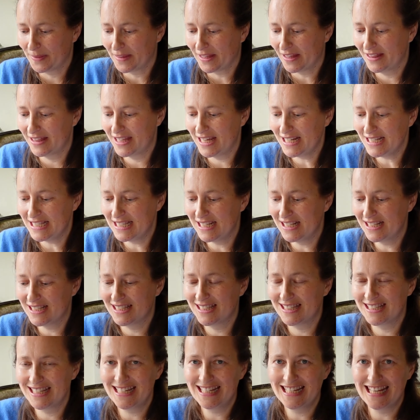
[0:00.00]
This is
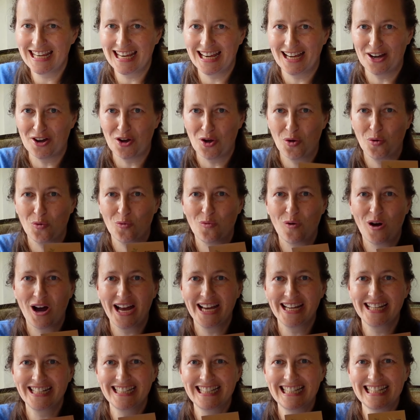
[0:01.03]
zinnia,
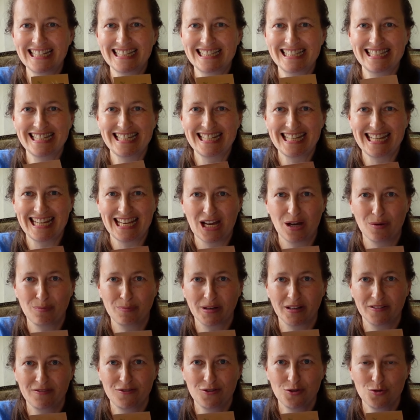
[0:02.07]
white zinnia,
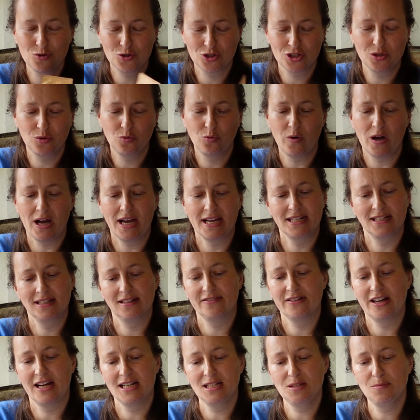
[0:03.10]
profusion white,
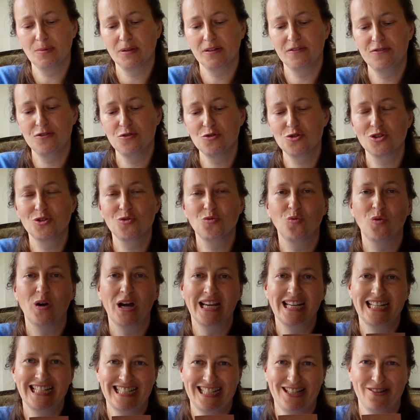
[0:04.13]
right? Profusion
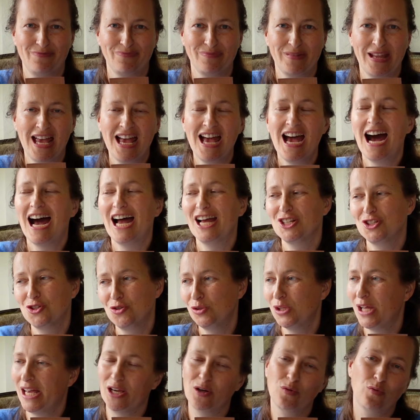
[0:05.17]
white. I do
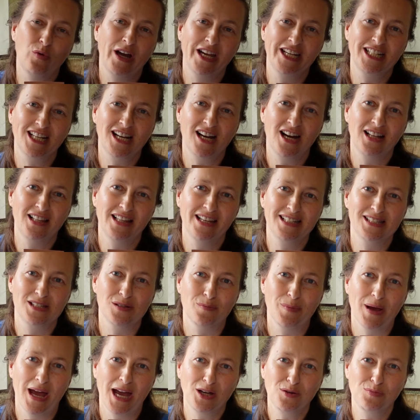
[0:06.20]
like white color at the
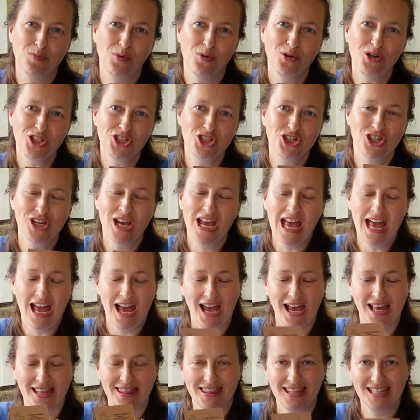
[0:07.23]
back porch,
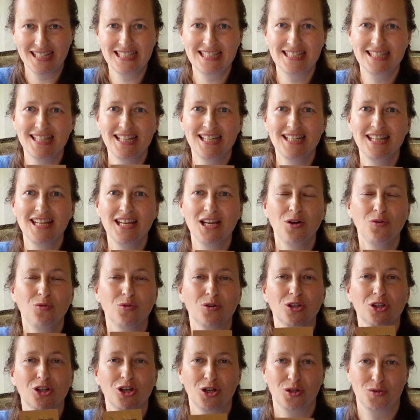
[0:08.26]
and this zinnia
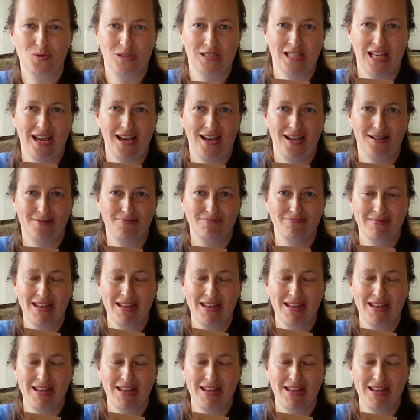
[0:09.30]
will go there.